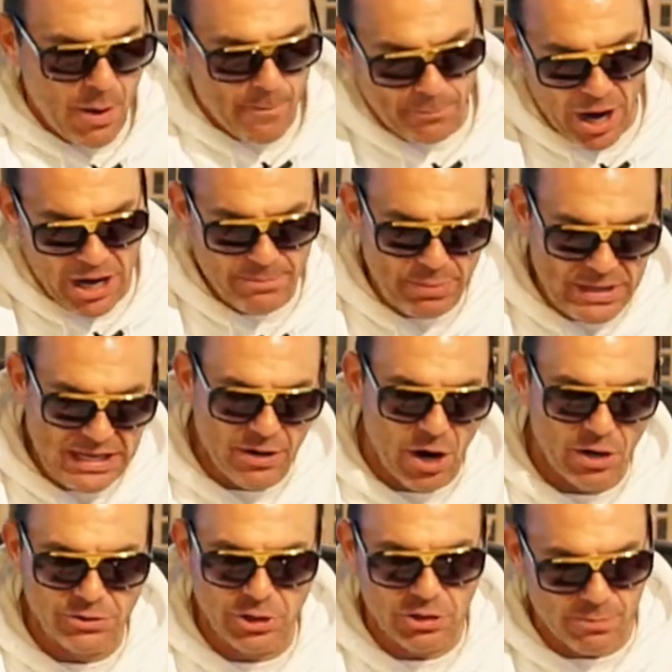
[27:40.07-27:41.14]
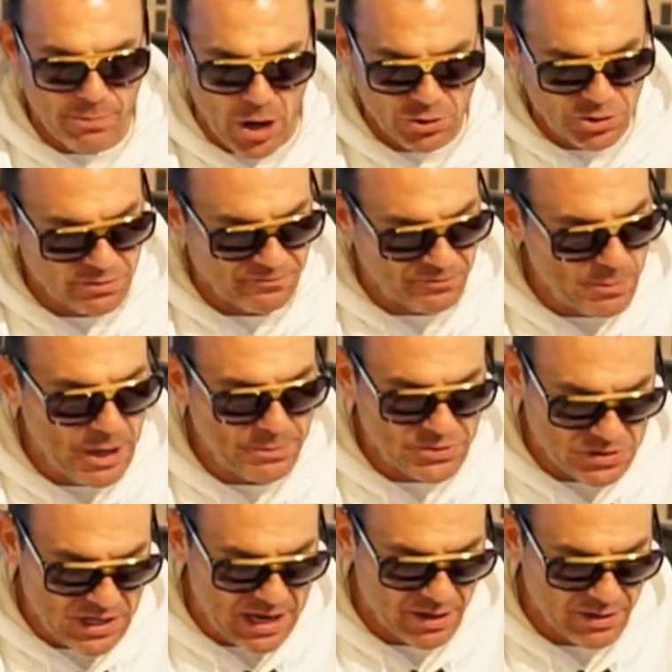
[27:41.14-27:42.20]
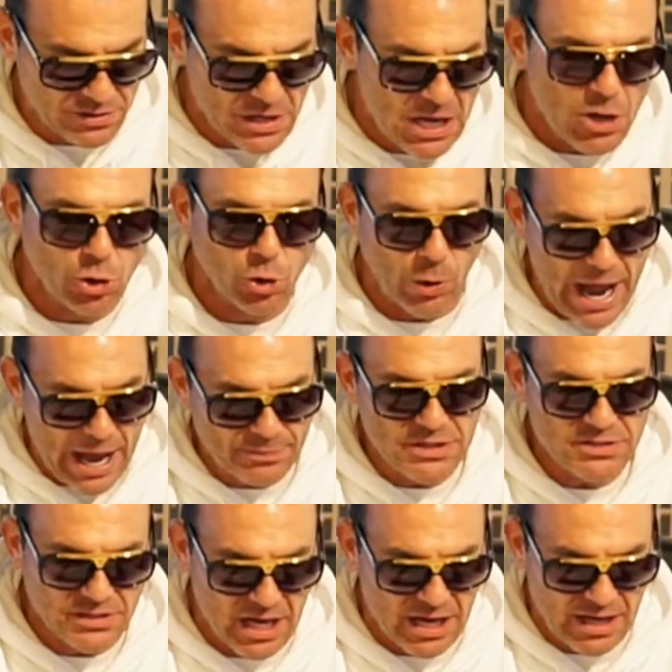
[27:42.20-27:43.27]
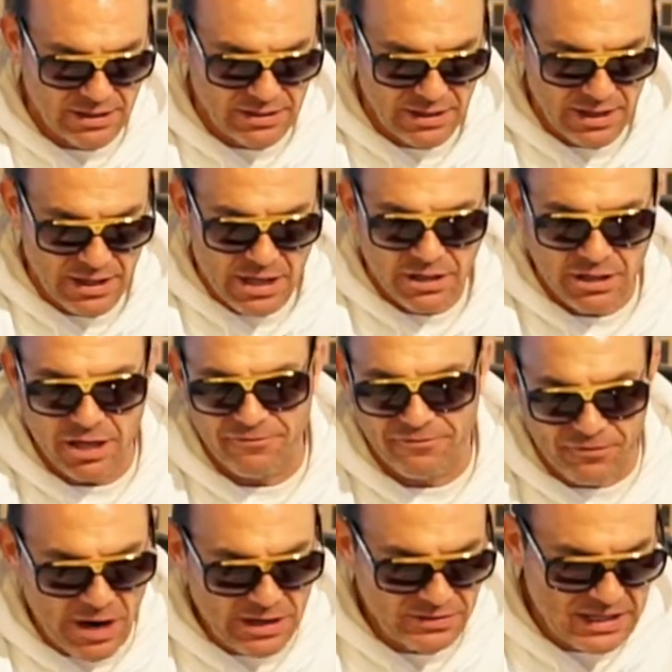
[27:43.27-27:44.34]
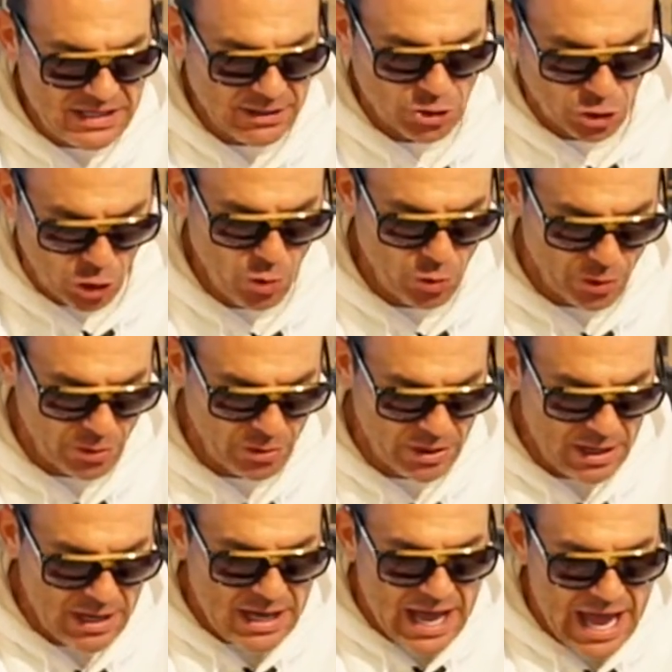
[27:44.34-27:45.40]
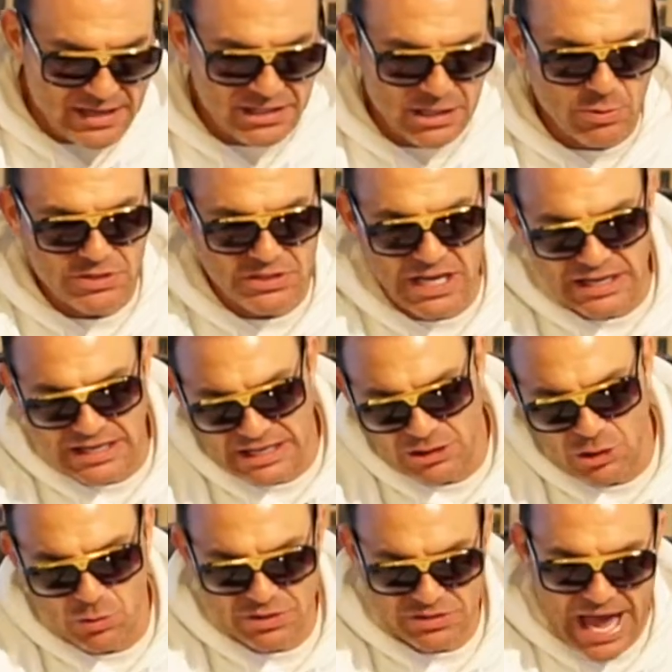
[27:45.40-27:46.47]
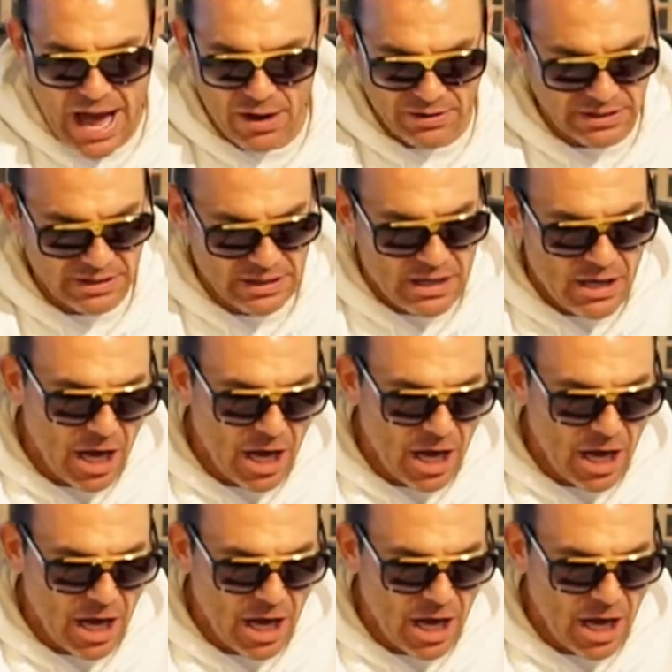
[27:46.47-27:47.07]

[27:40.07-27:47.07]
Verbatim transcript: Bun B heard the commotion from upstairs, grabbed his gun, confronted the intruder as he was getting into his Audi.